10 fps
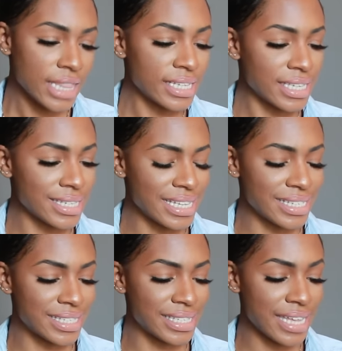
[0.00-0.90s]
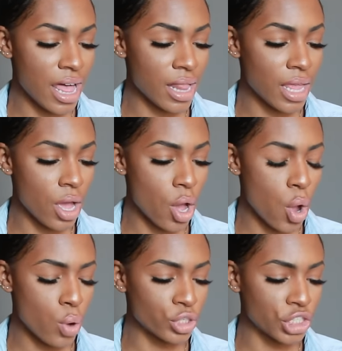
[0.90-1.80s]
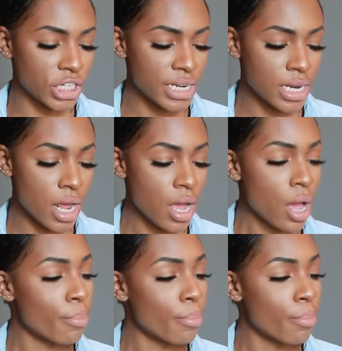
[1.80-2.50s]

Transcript: This is the Cell Ocean